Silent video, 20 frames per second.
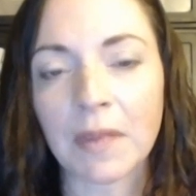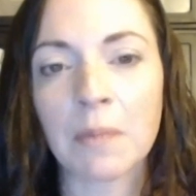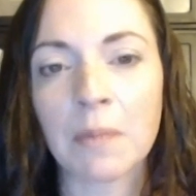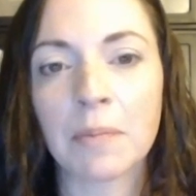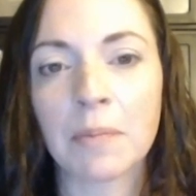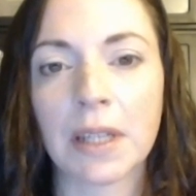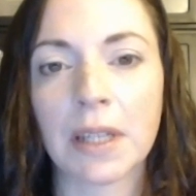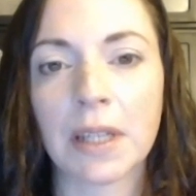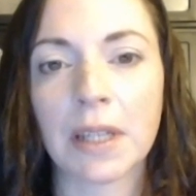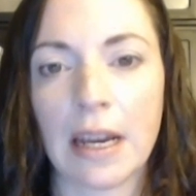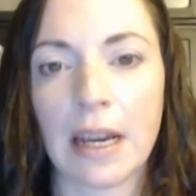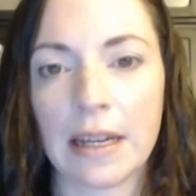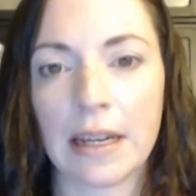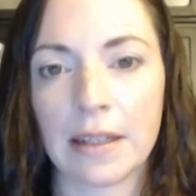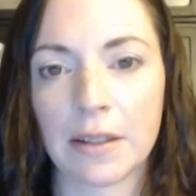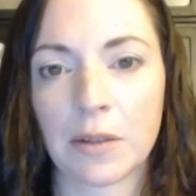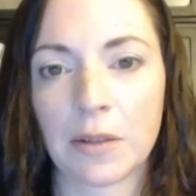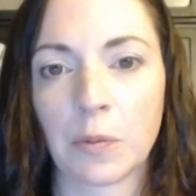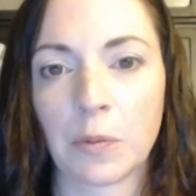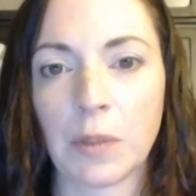
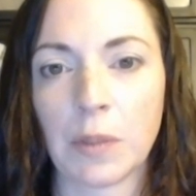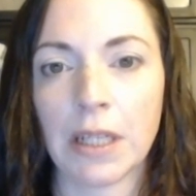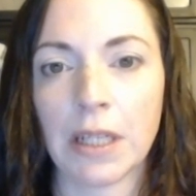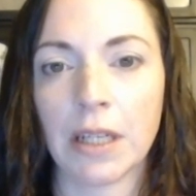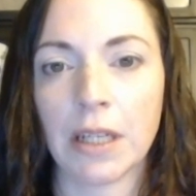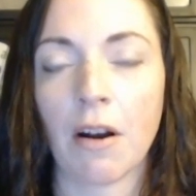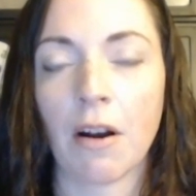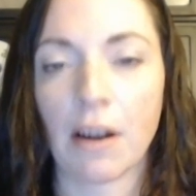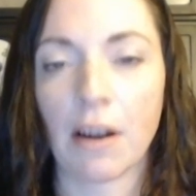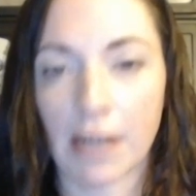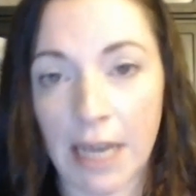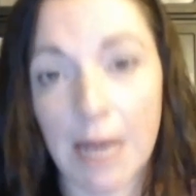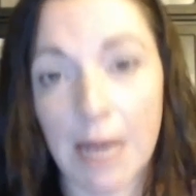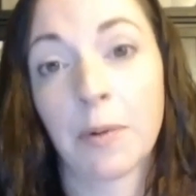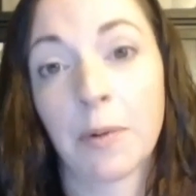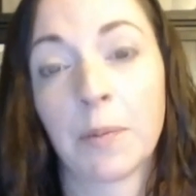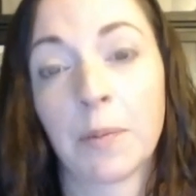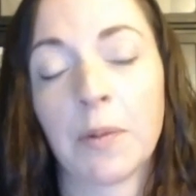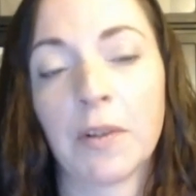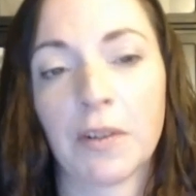because we are
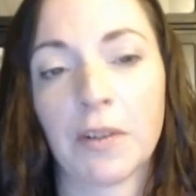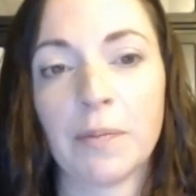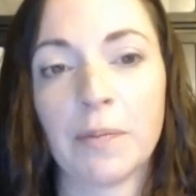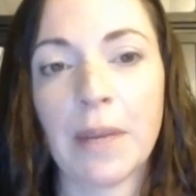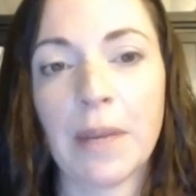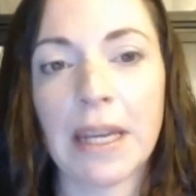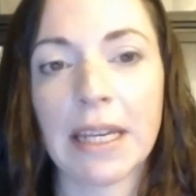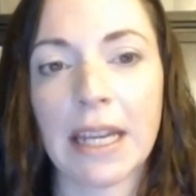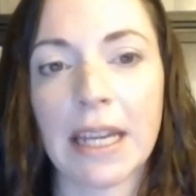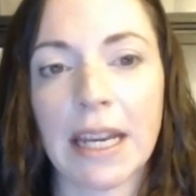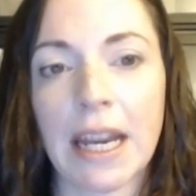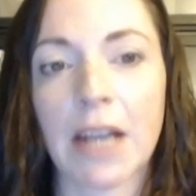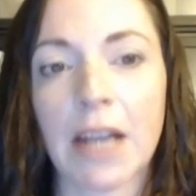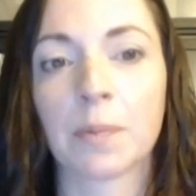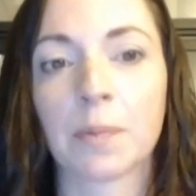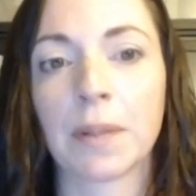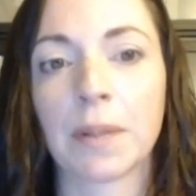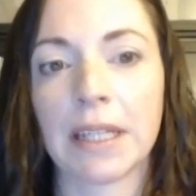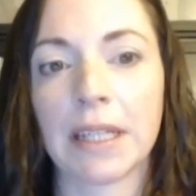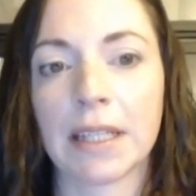capable of making
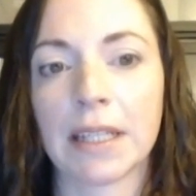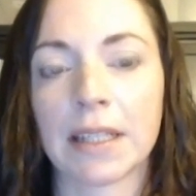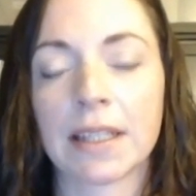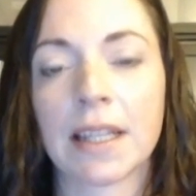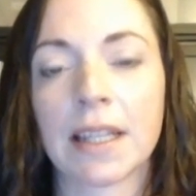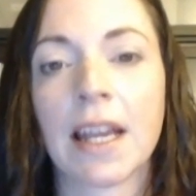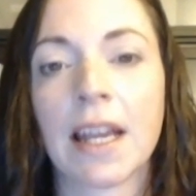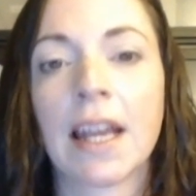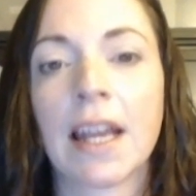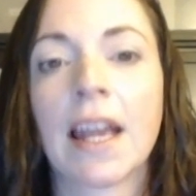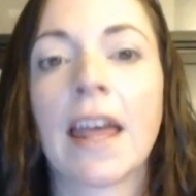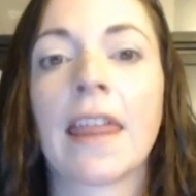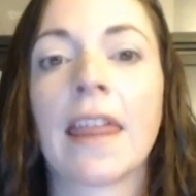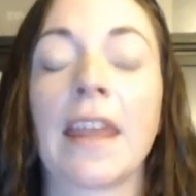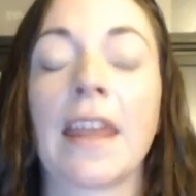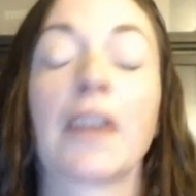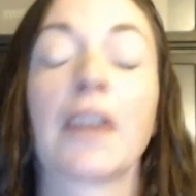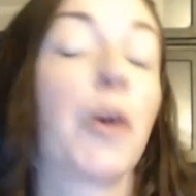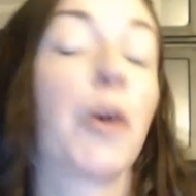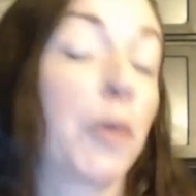airplanes
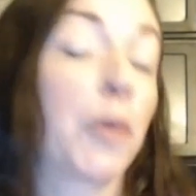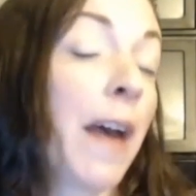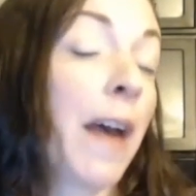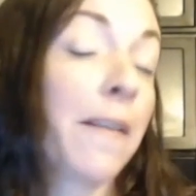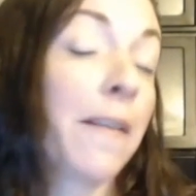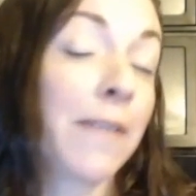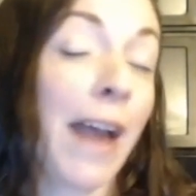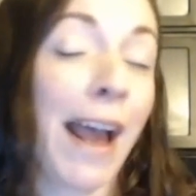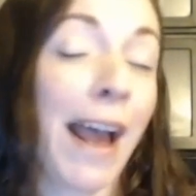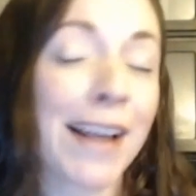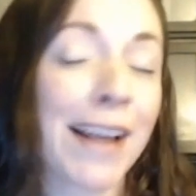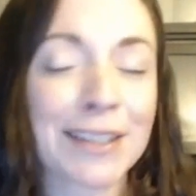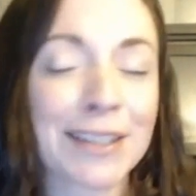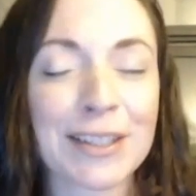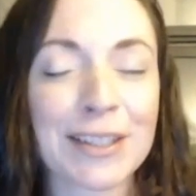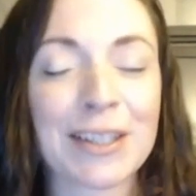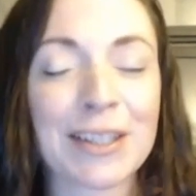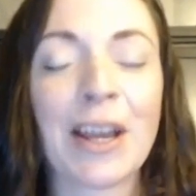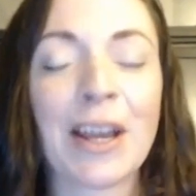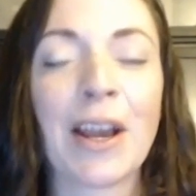that go that
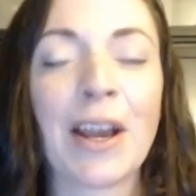fast.